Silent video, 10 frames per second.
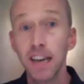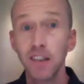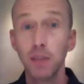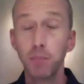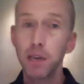
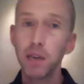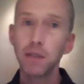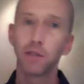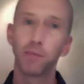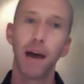The peace
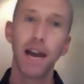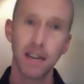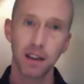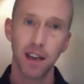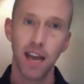of
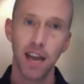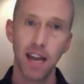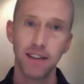mind and